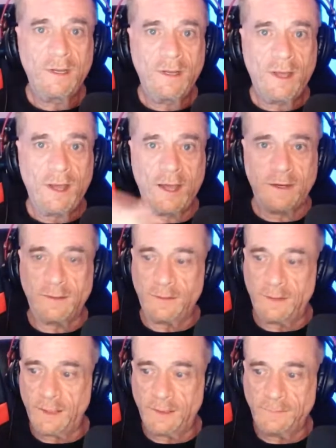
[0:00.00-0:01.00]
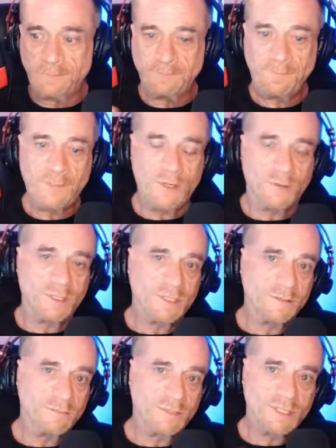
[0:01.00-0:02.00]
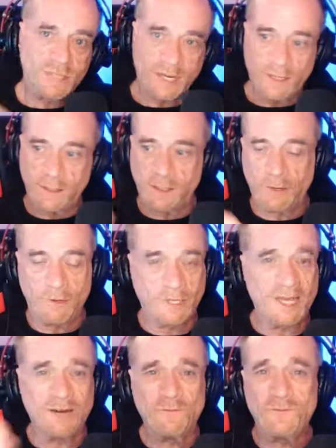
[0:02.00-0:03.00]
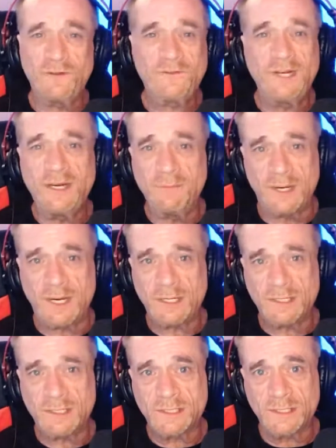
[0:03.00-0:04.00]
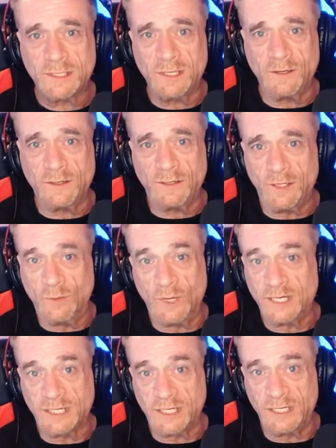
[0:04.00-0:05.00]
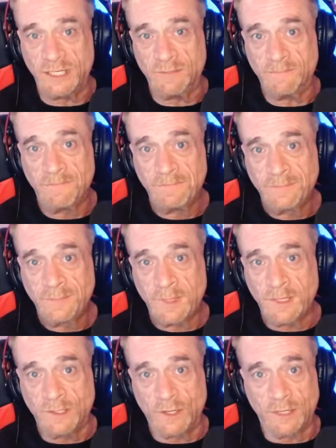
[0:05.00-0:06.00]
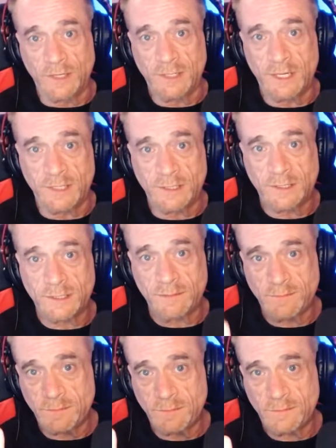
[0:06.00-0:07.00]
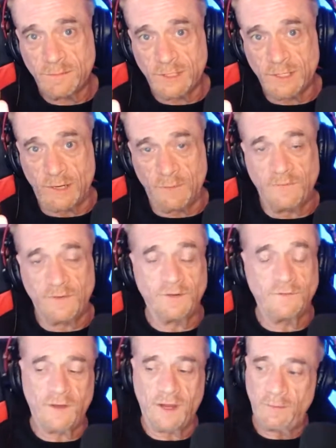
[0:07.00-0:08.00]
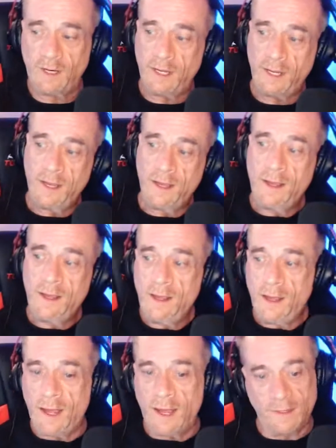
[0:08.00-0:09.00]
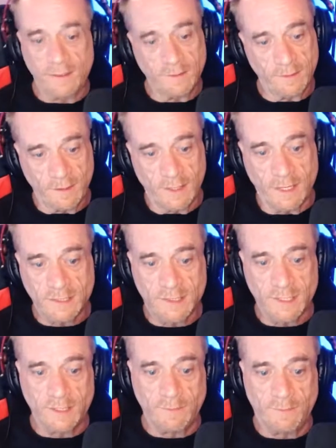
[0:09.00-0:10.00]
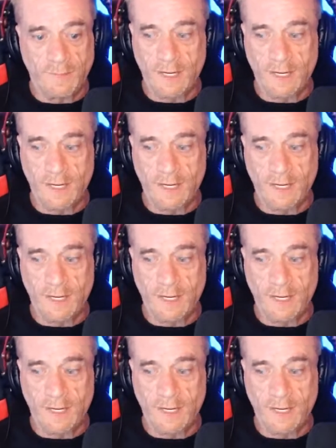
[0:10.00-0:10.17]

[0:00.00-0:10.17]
and you can send it there. Again, 15 bucks in USD is all it takes to help feed a family. And like I said, by